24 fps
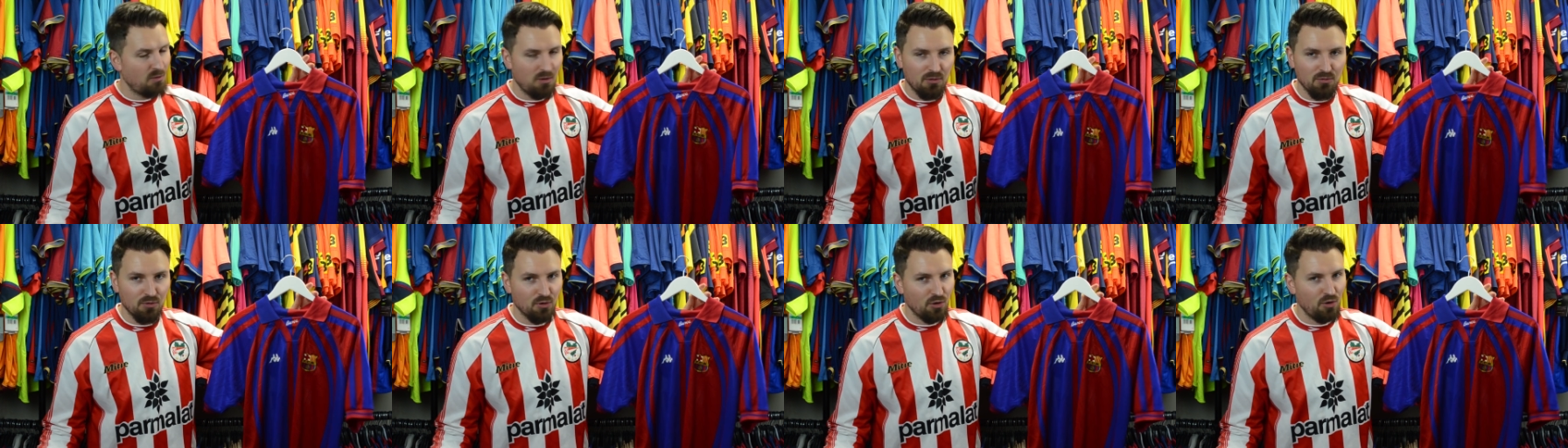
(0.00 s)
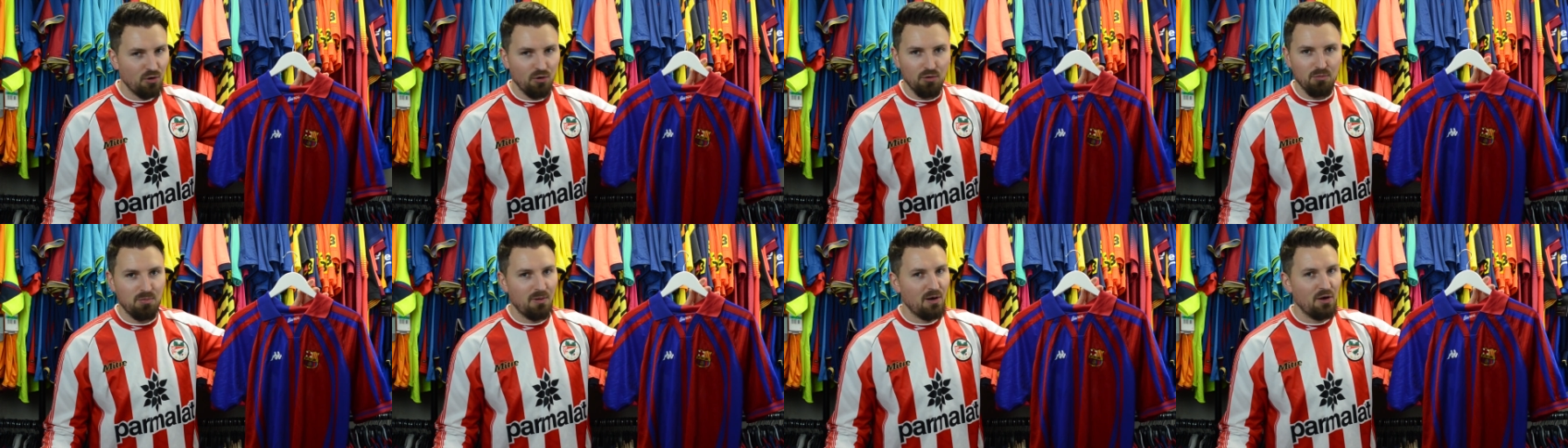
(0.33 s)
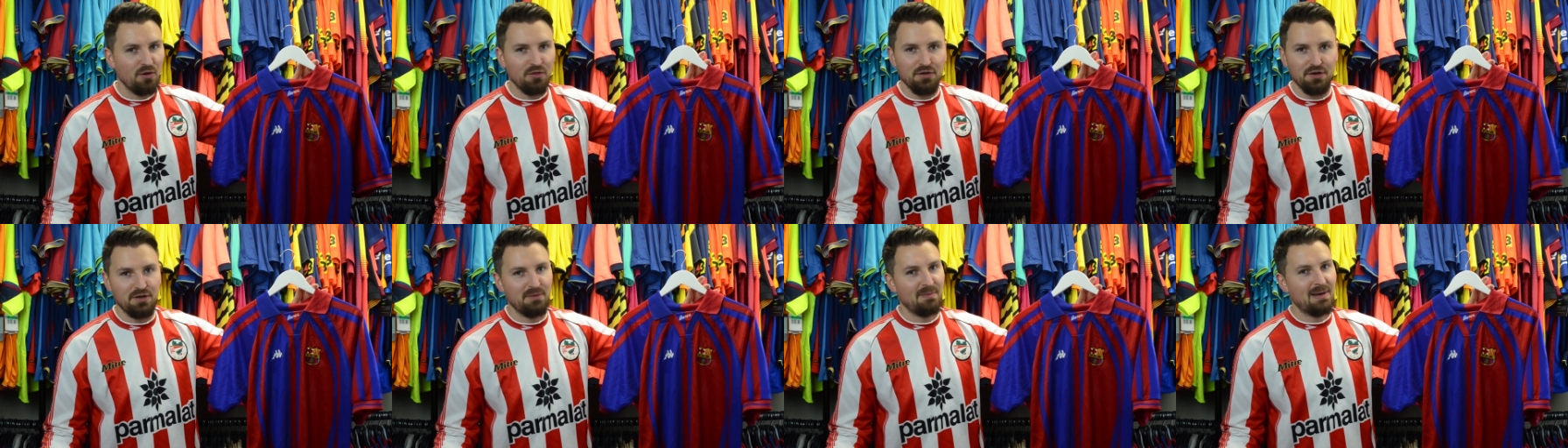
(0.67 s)
what we're all
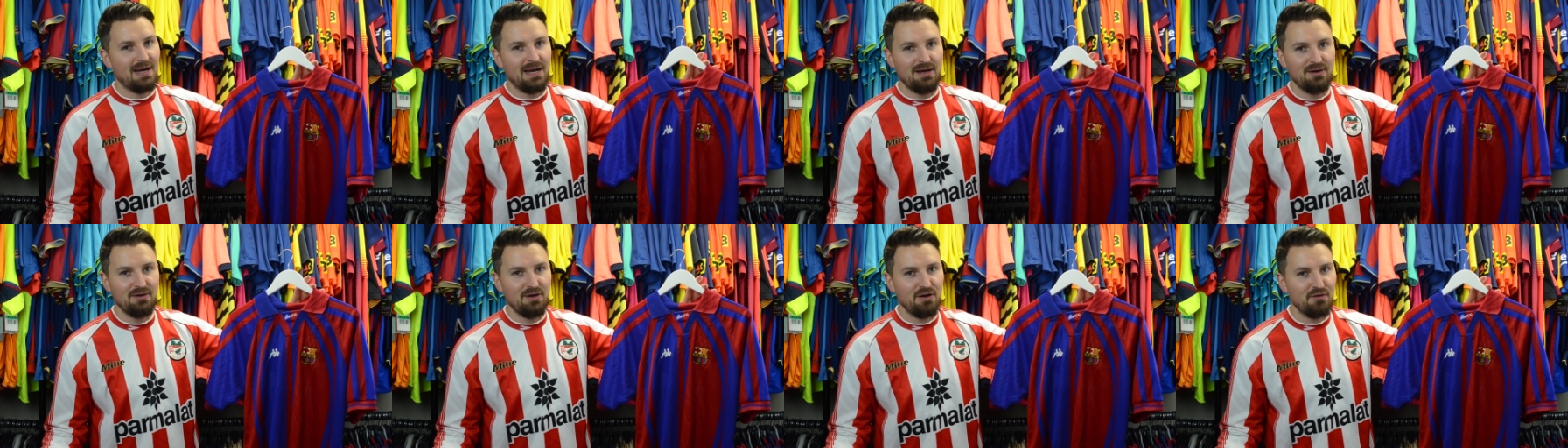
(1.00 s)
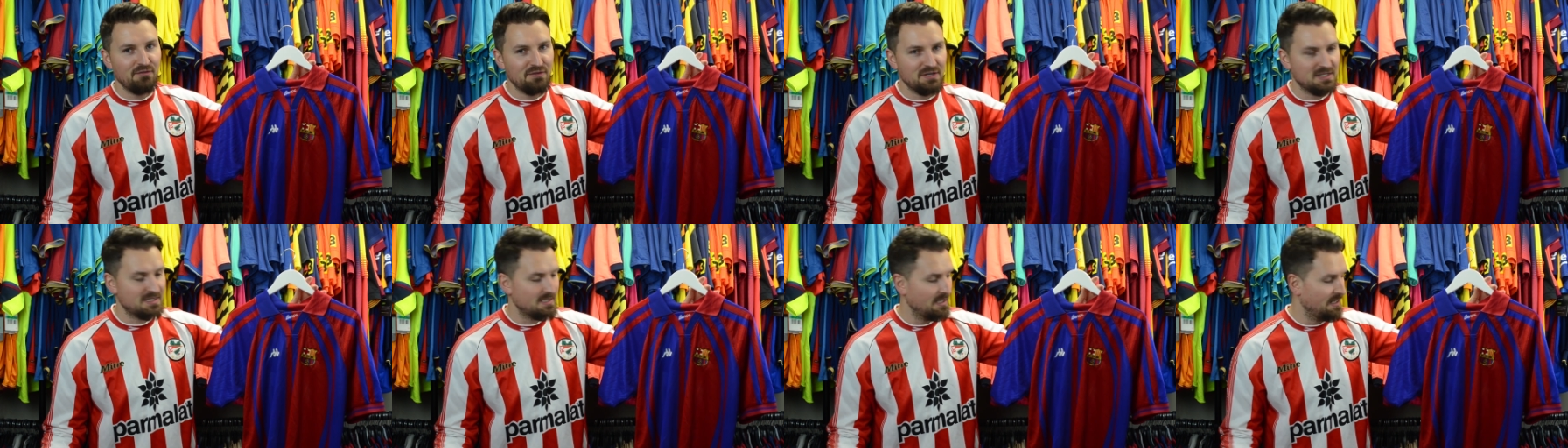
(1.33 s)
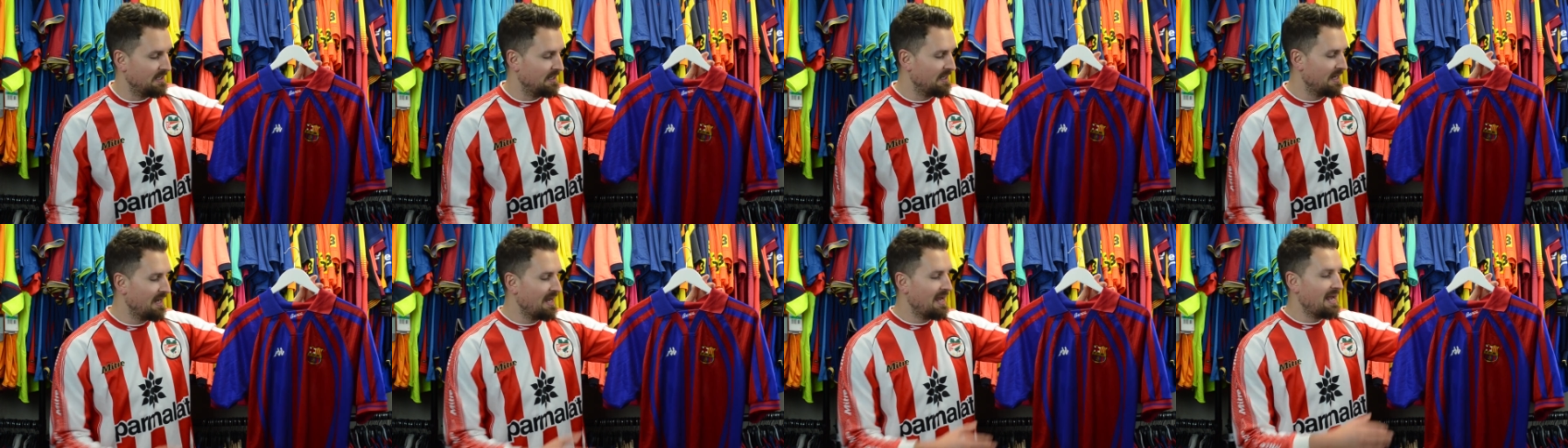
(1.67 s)
bothered about,
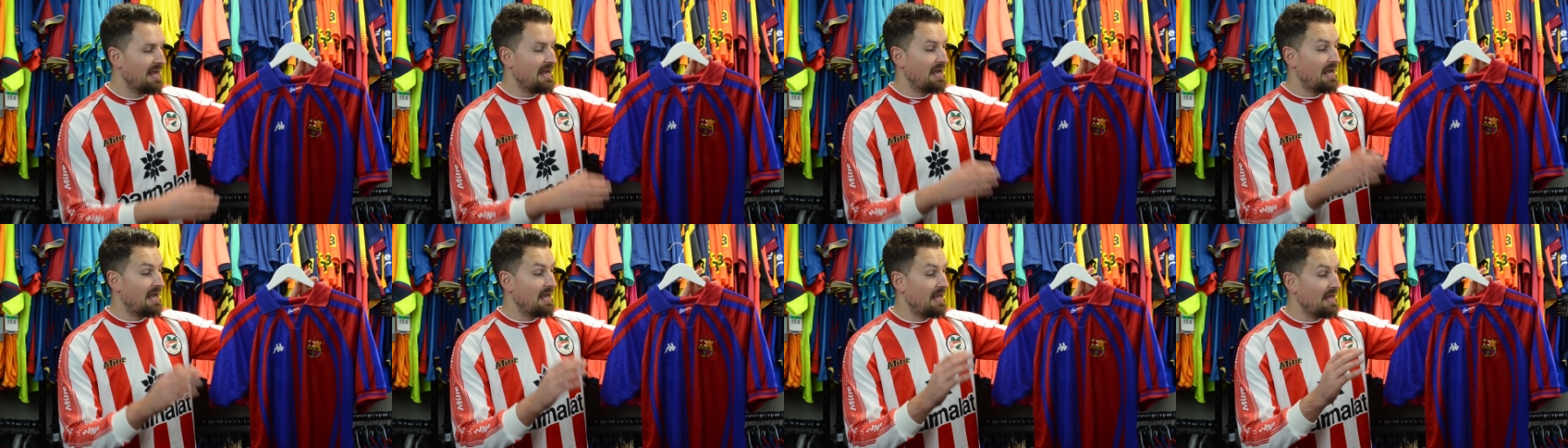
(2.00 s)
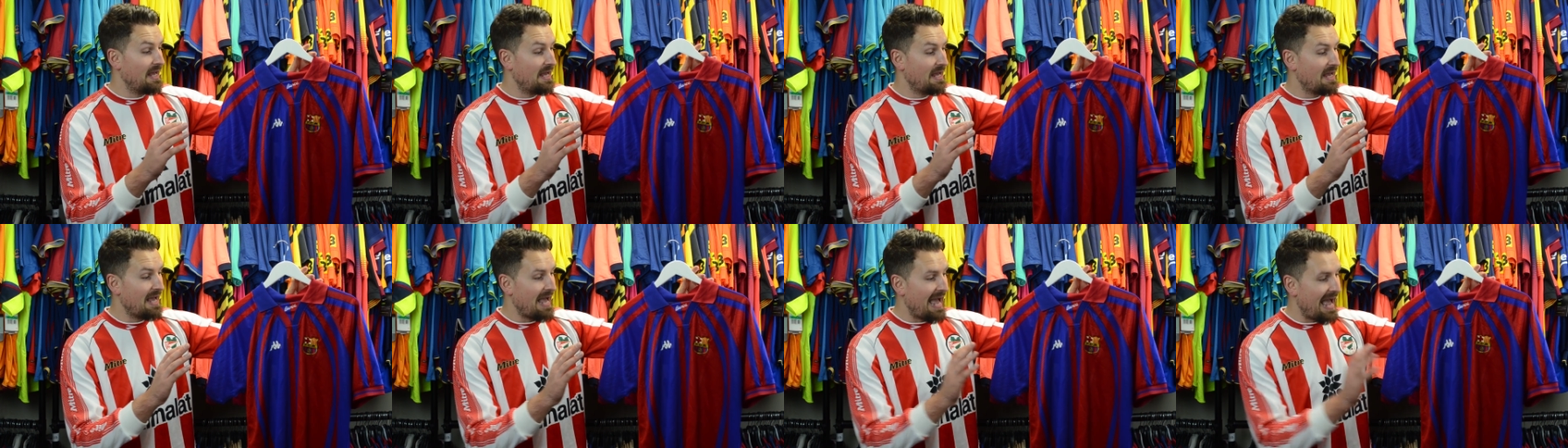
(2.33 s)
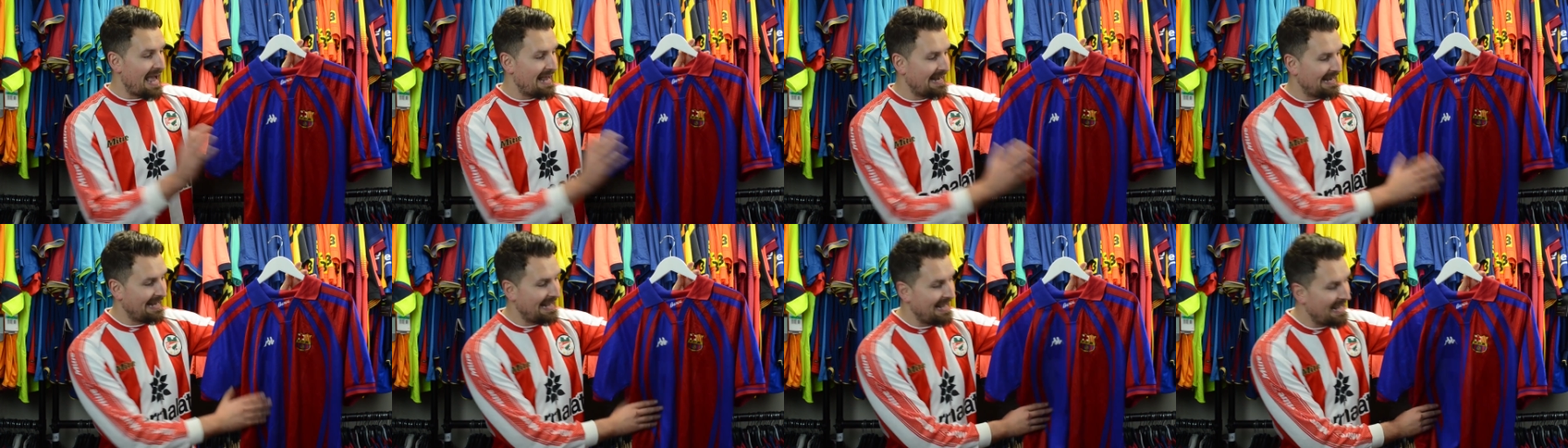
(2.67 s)
obviously. Uh,
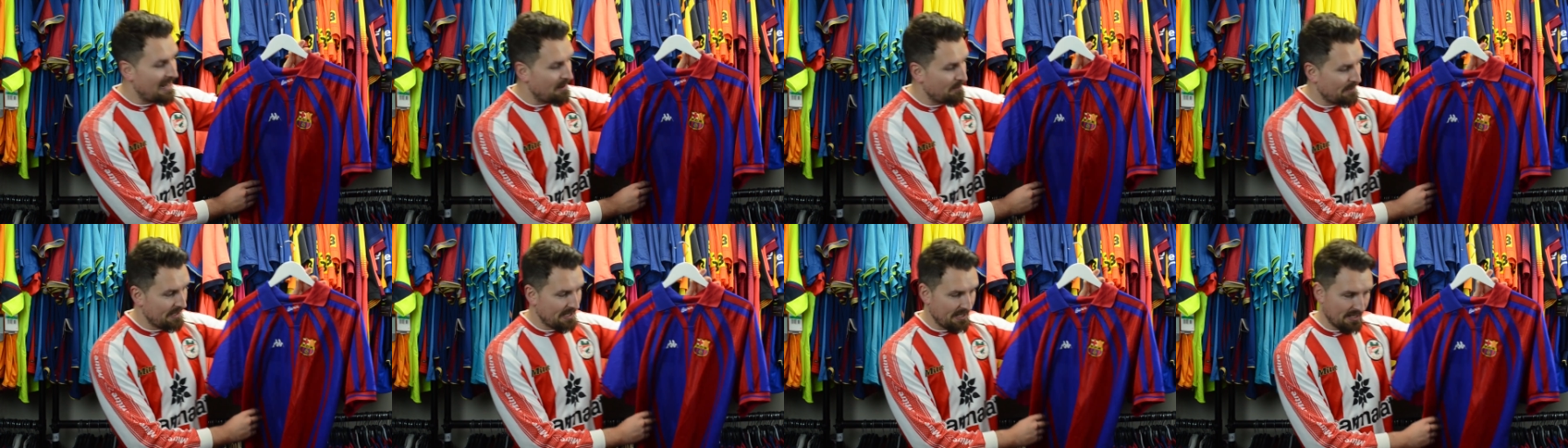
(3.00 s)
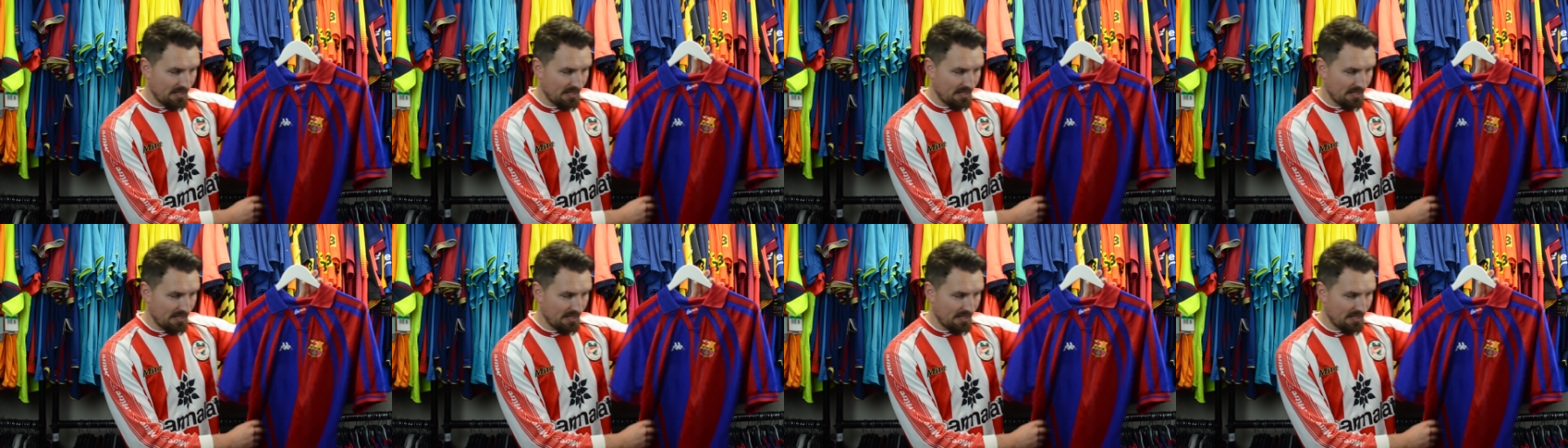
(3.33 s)
and here we